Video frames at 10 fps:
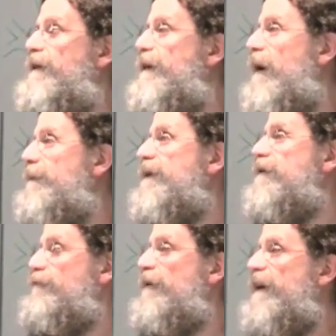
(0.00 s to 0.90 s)
the
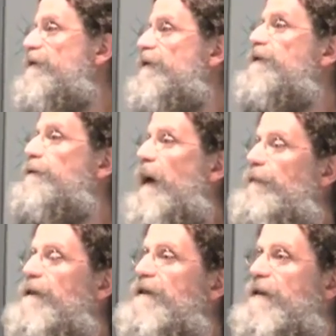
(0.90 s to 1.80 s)
dominance relations of
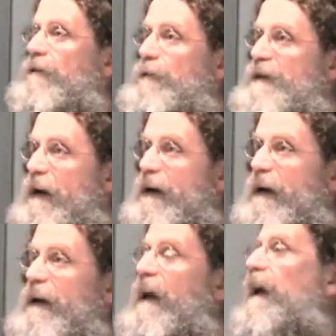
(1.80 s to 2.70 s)
every single
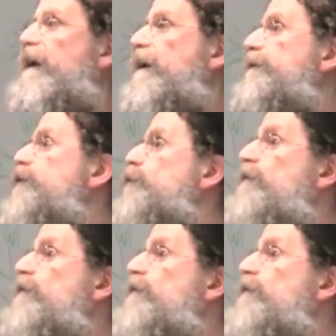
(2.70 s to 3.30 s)
dyad gives you